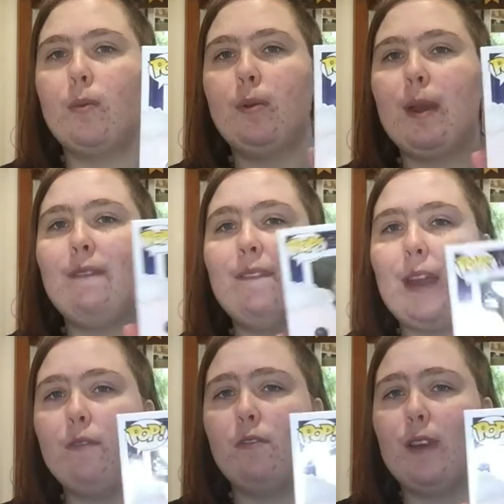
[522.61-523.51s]
probably my
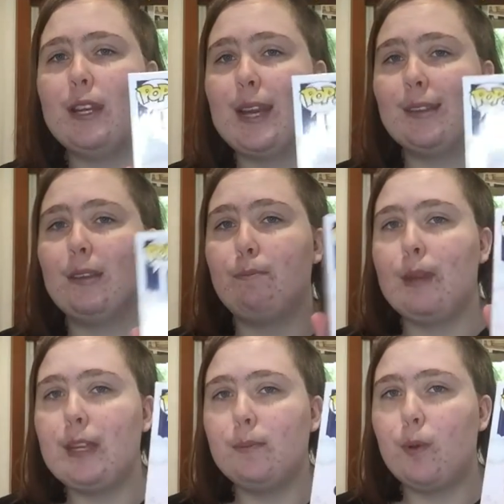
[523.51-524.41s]
favourite Fantastic
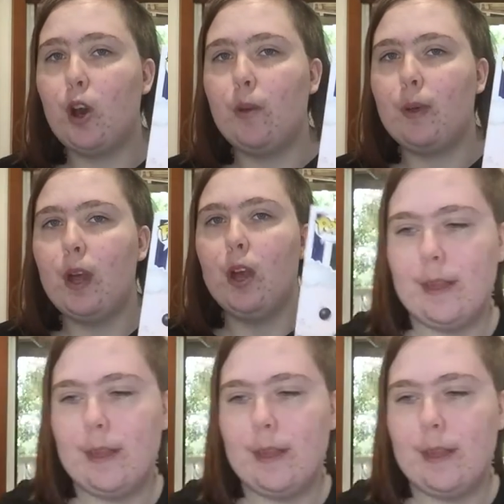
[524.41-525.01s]
Beasts pop.